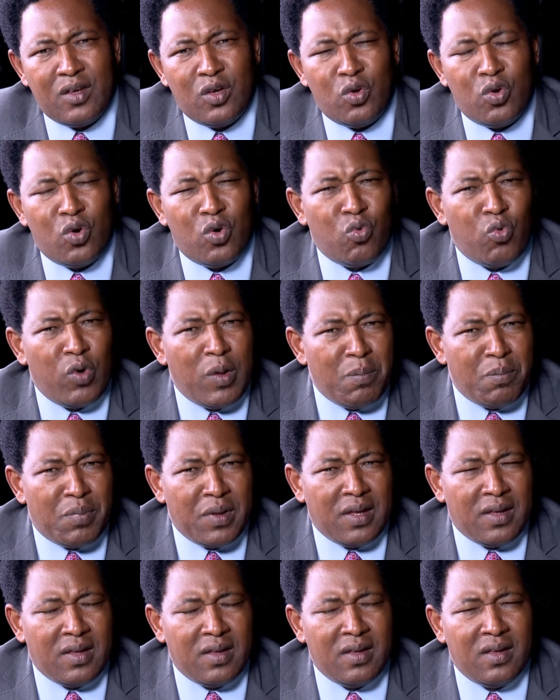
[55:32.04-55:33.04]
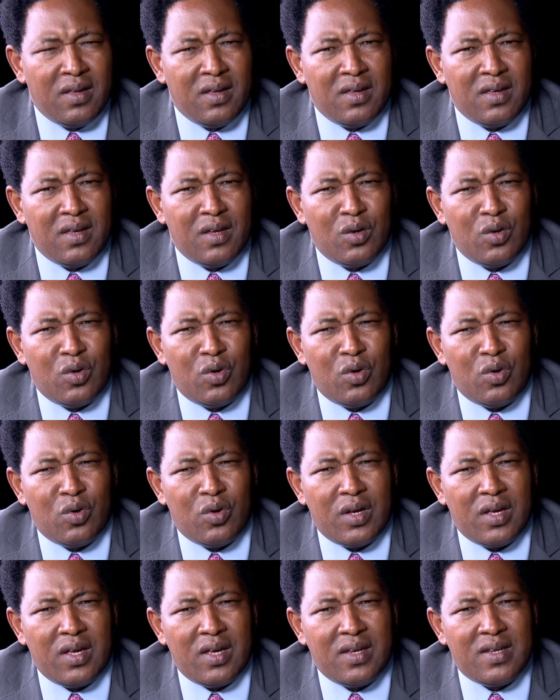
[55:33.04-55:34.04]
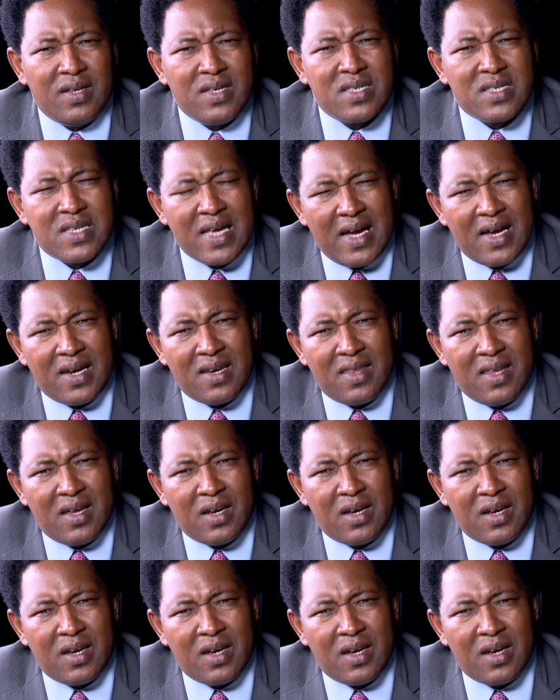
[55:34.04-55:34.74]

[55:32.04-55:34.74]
wimbi. It is sad that